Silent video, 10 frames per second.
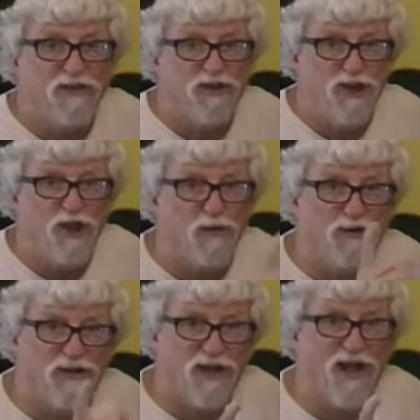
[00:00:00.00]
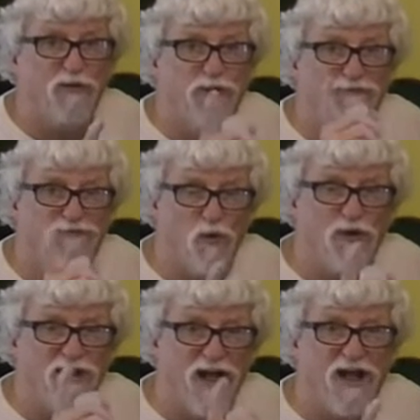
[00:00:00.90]
So you would think with
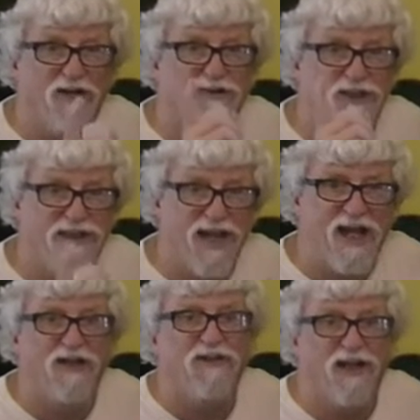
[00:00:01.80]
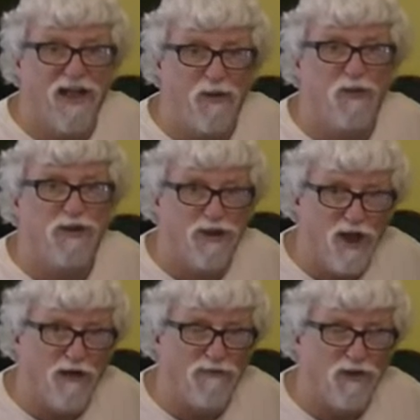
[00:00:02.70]
$40 a gallon that it would
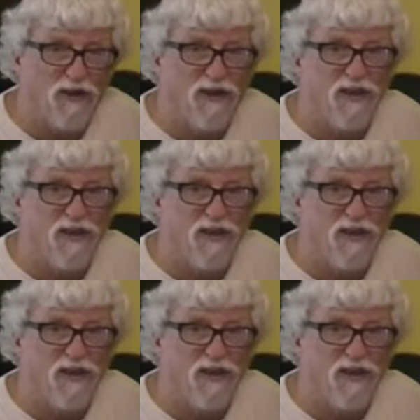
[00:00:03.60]
cover.